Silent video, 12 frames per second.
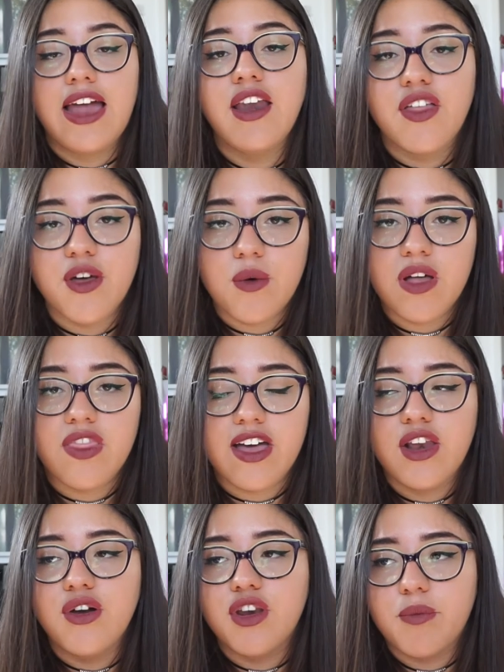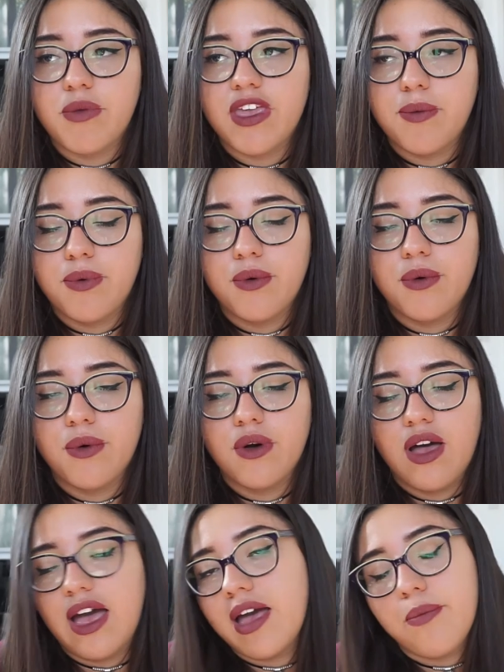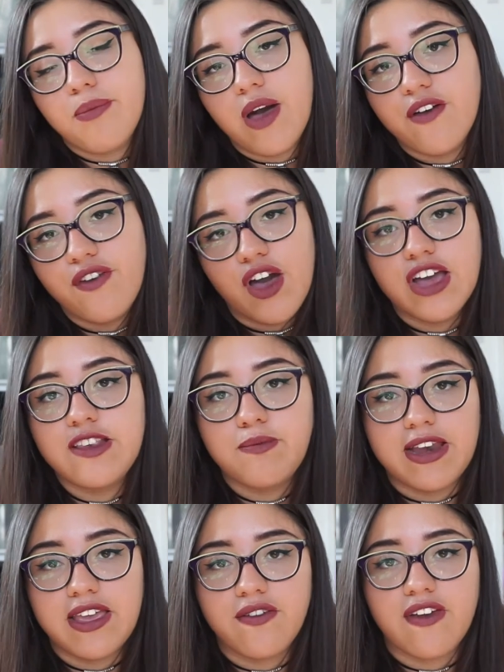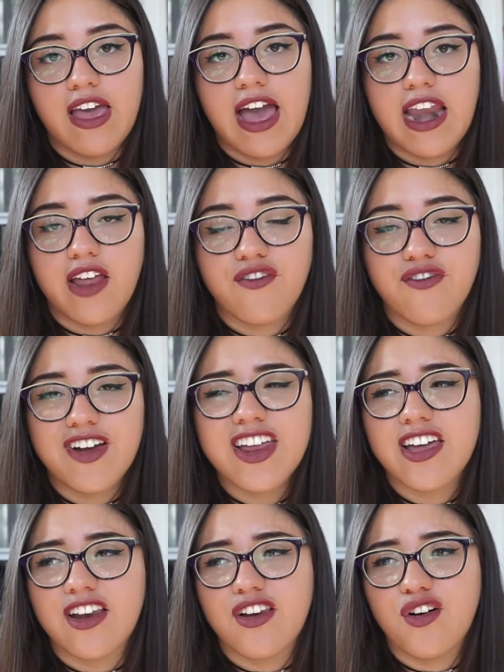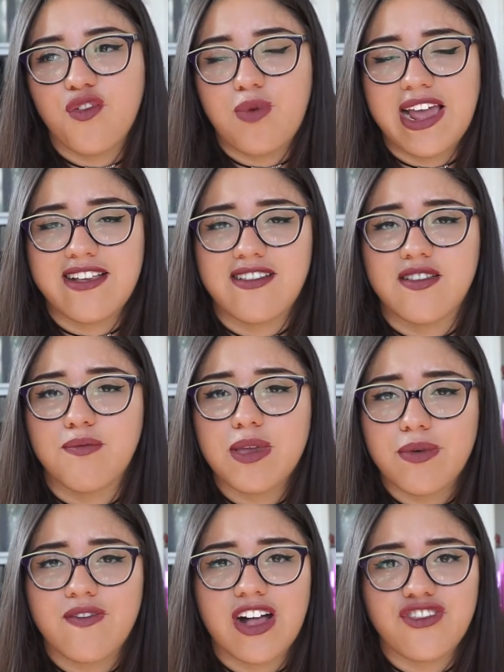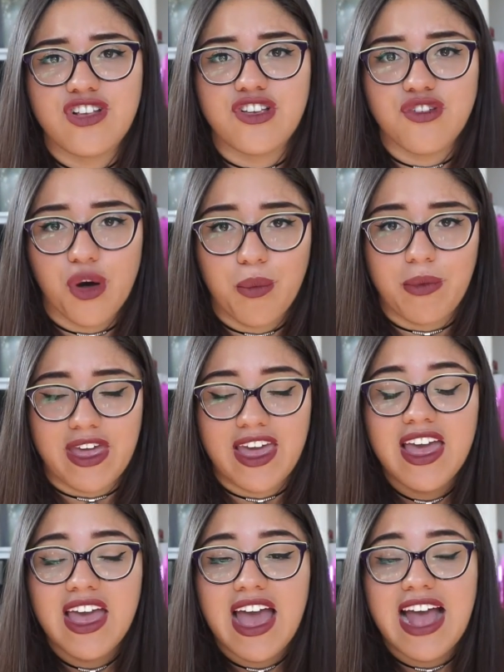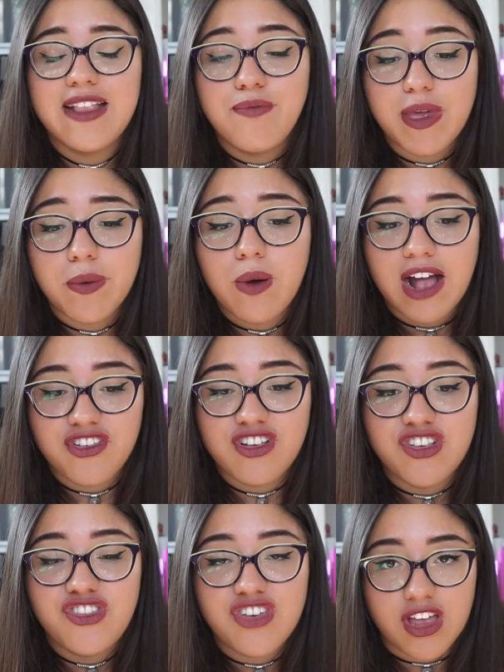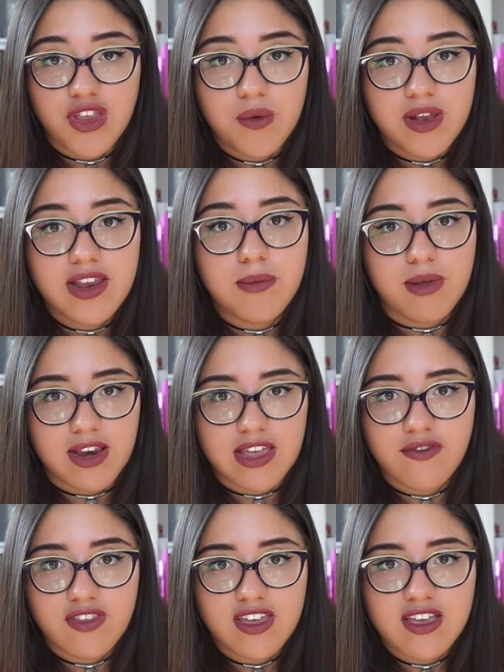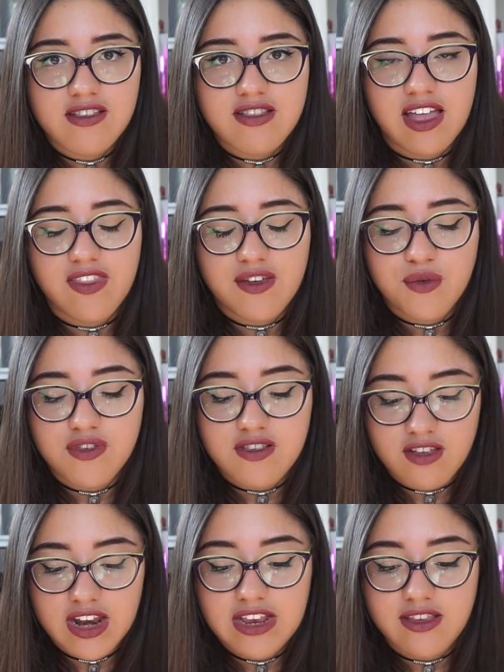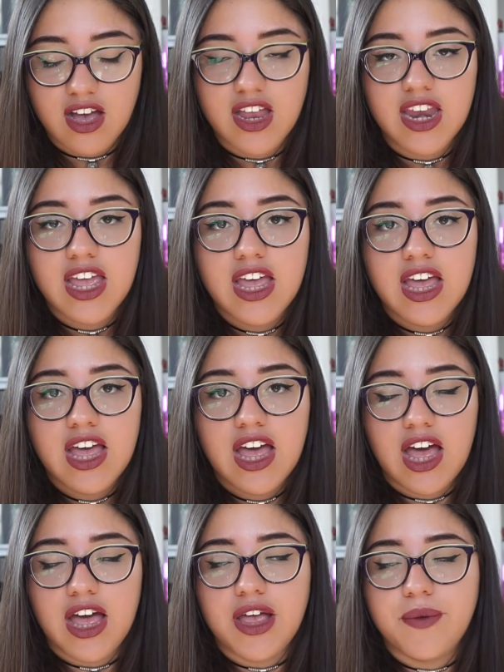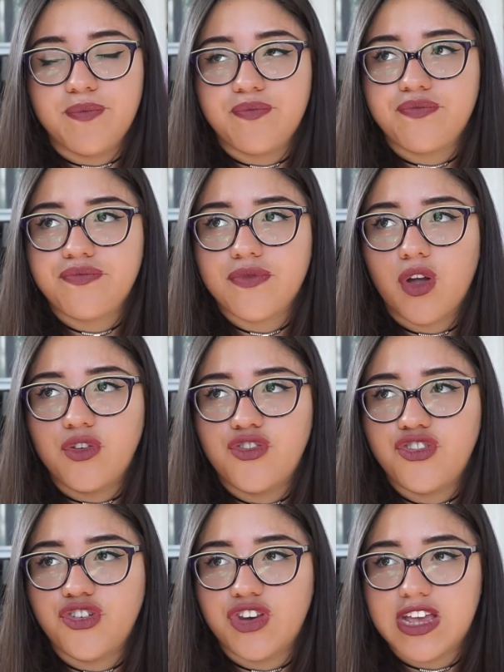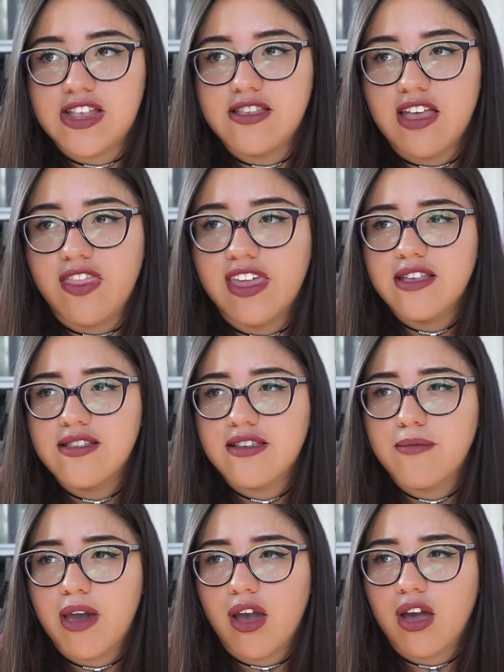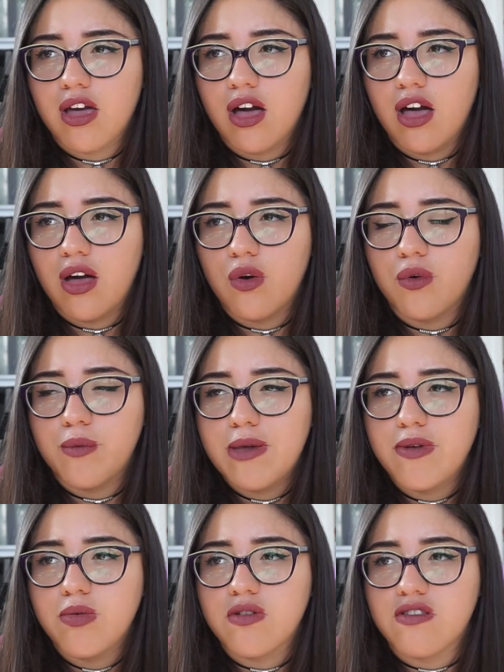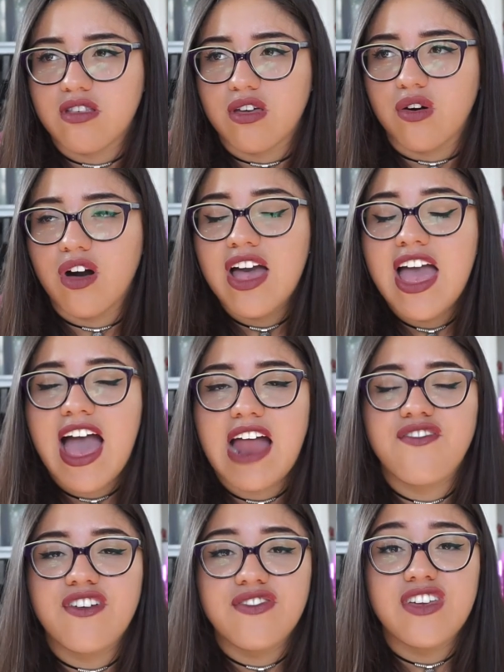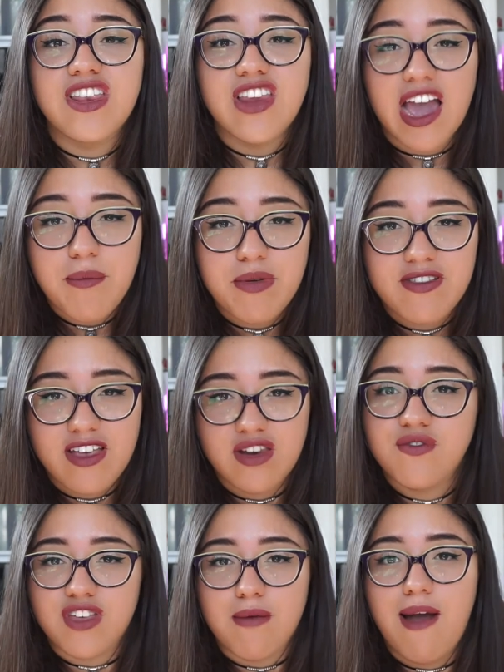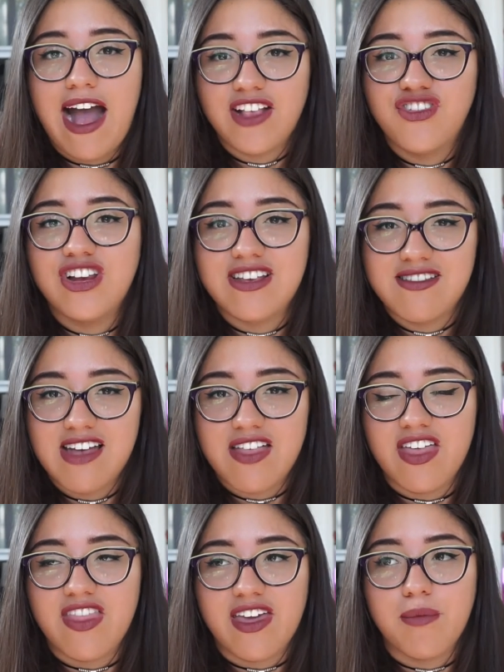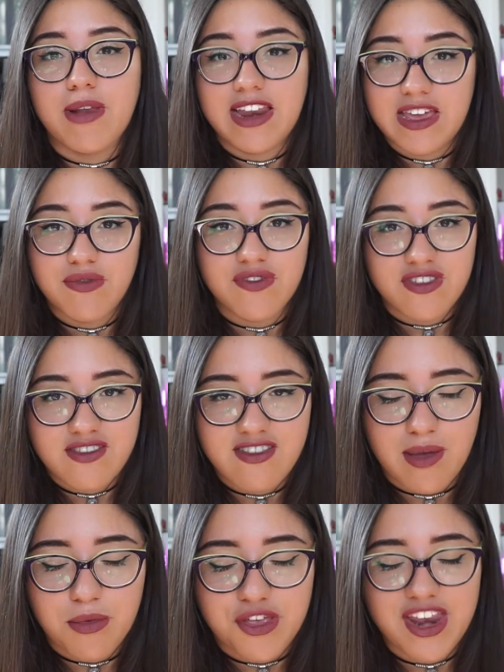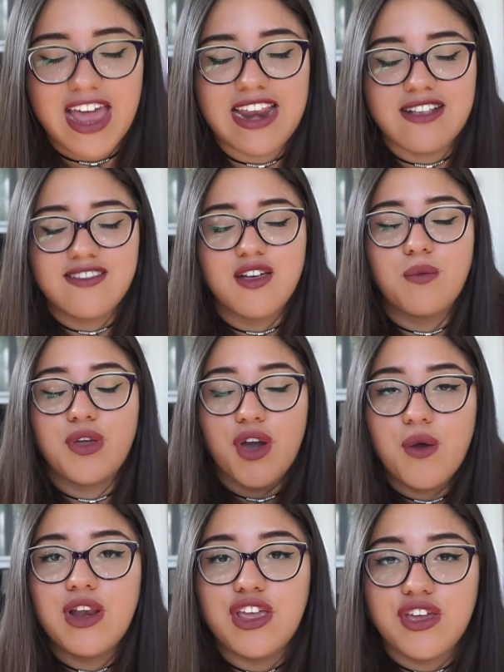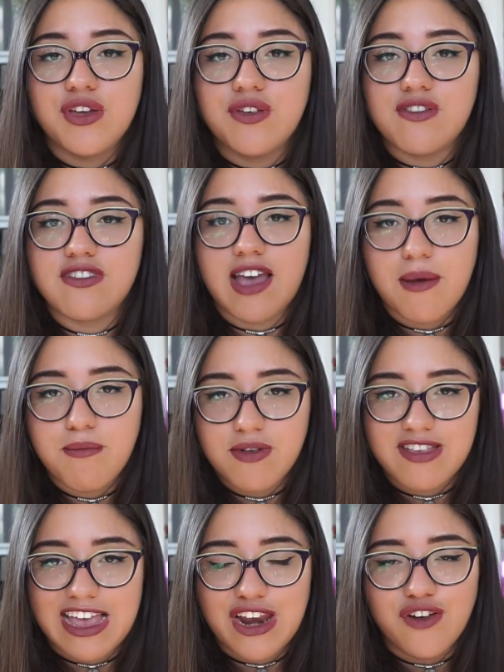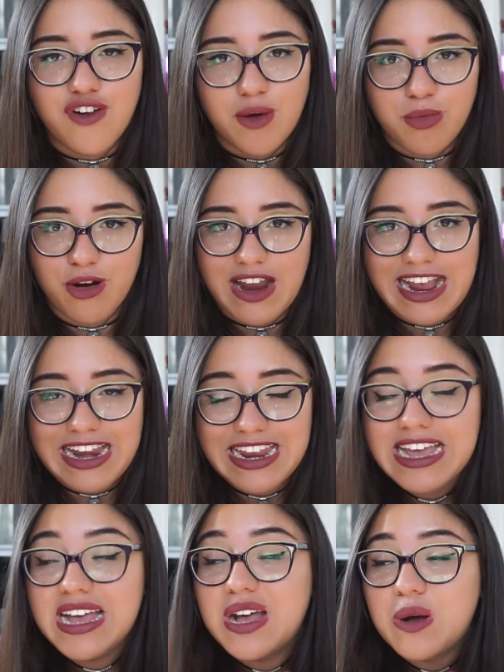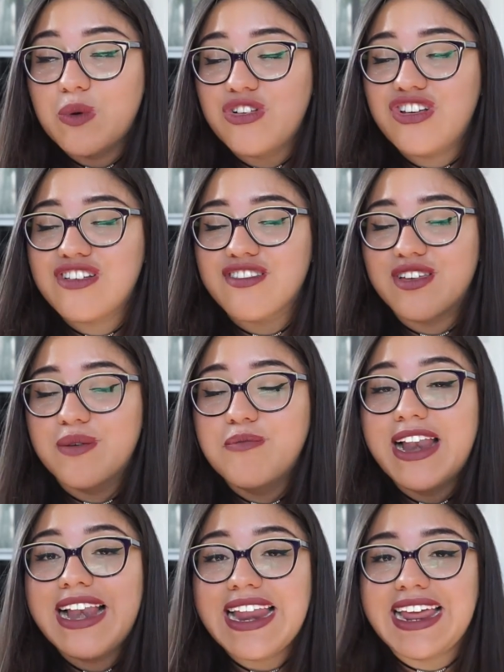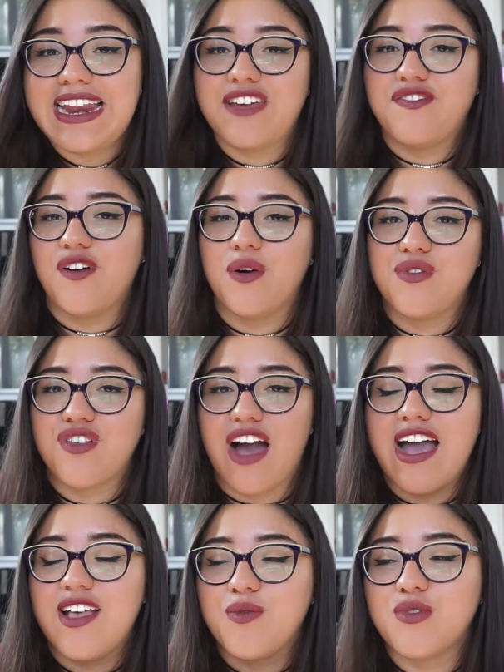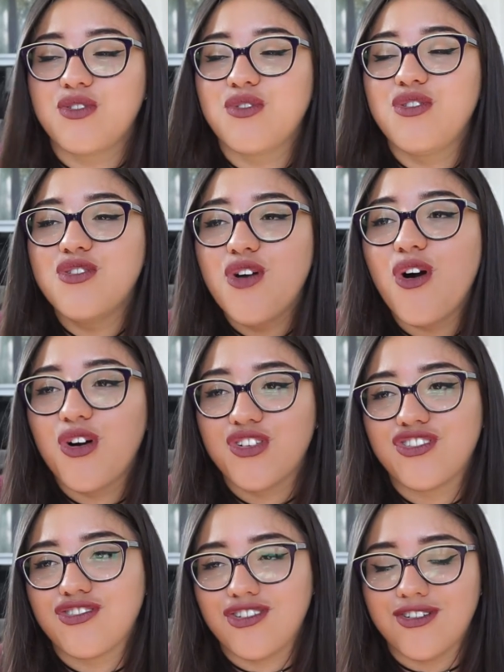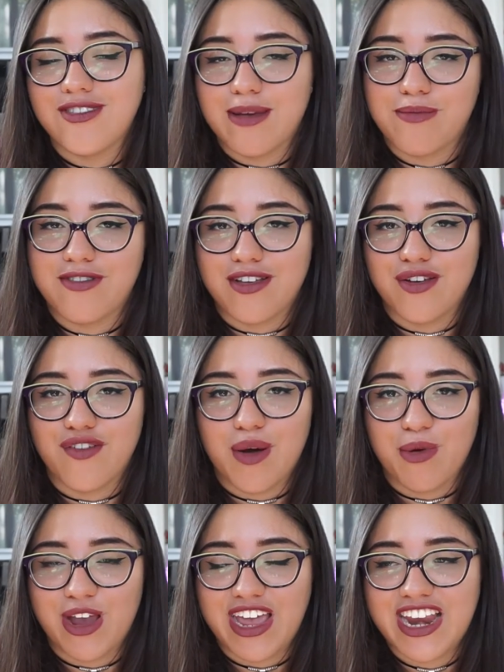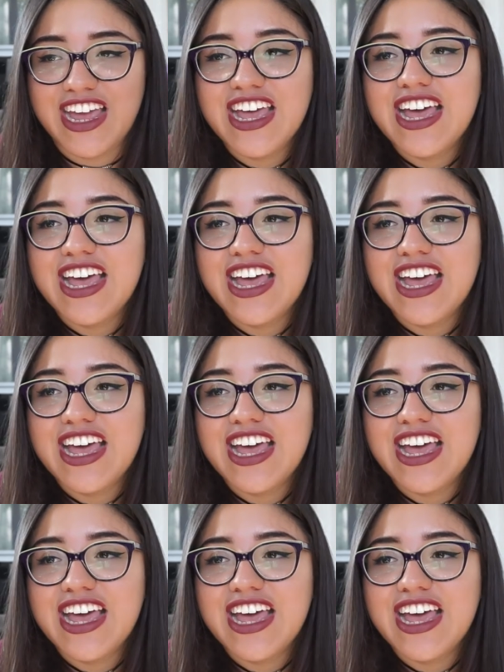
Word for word: another one that a lot of people um, I've heard to believe it, and I've read it in a lot of places, and people have actually told me, and people actually genuinely believe this. Like there was a study done um, on students, I it's in America or maybe Brazil, and fifty-nine percent of them actually said that they believe with the statement, and it's that we only use ten percent of our brain, which is completely false, guys. We do not just use ten percent of our brain.